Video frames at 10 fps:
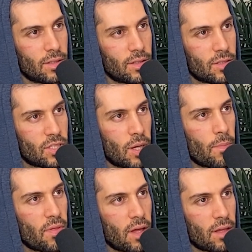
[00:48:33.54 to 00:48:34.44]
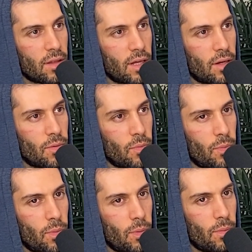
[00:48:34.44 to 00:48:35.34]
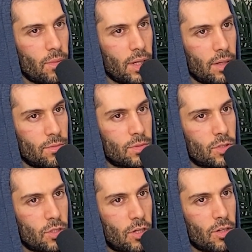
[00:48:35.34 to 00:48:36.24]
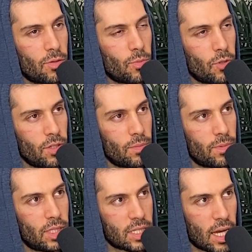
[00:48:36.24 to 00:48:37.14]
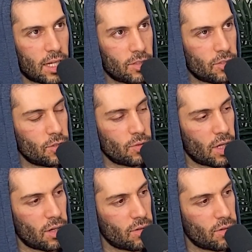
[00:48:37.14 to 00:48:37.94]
something that in turn wouldn't desire you, though.